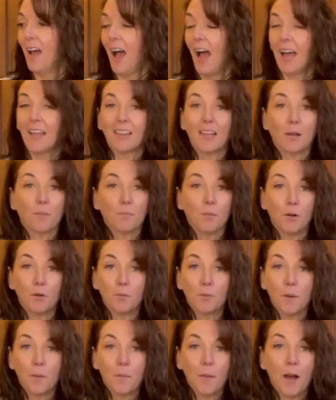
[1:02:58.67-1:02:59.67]
I like
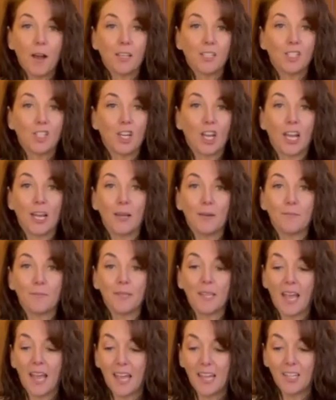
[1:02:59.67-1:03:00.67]
Bonne Maman jams
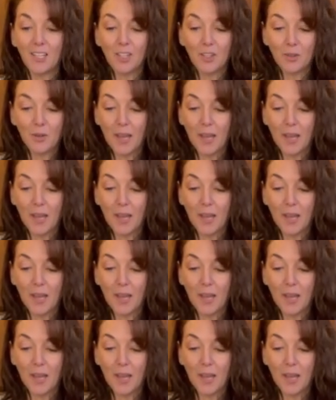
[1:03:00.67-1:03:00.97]
and you